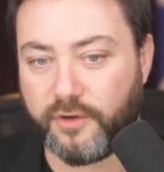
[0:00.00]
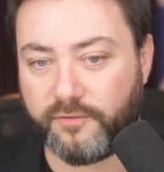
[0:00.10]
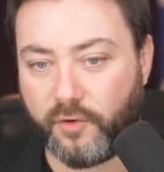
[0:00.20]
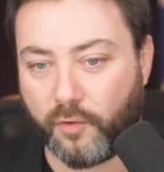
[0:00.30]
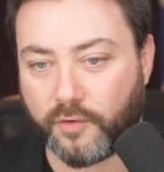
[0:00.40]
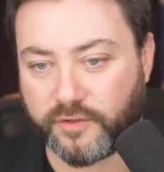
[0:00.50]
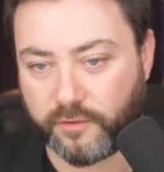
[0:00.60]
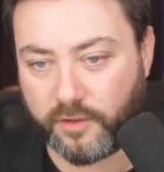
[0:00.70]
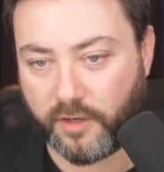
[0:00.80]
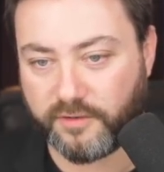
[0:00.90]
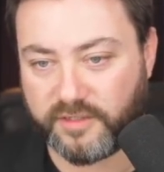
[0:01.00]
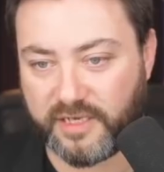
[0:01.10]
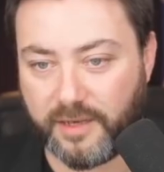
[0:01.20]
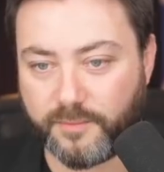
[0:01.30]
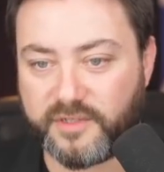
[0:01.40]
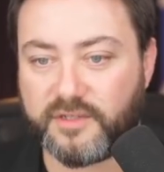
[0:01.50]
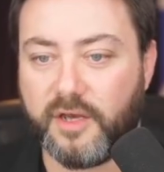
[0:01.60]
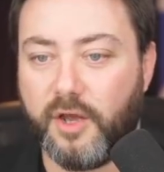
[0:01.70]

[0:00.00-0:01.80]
of causal concepts,